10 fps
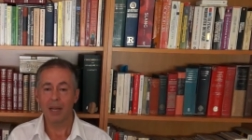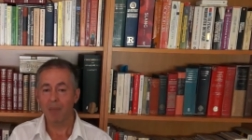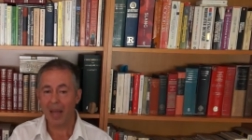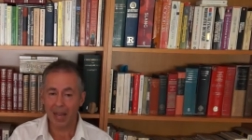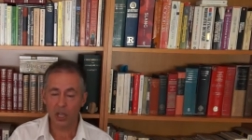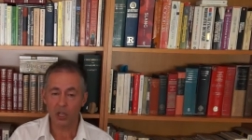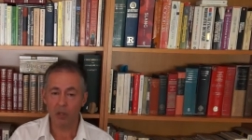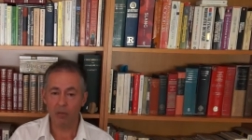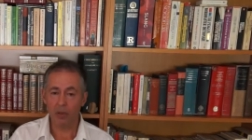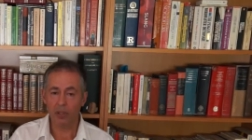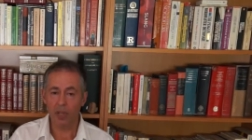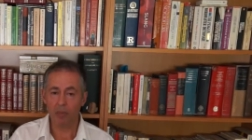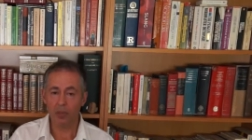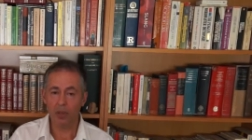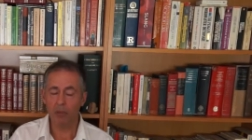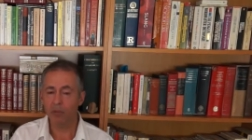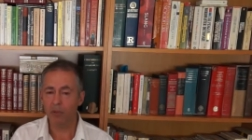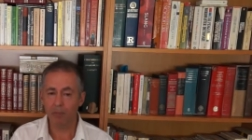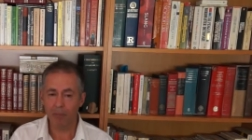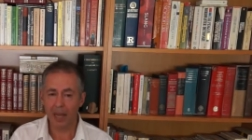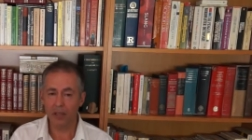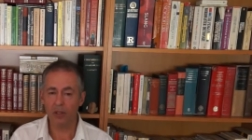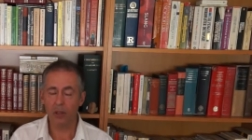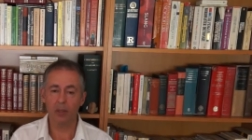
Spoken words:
Passion, for example, comes from passio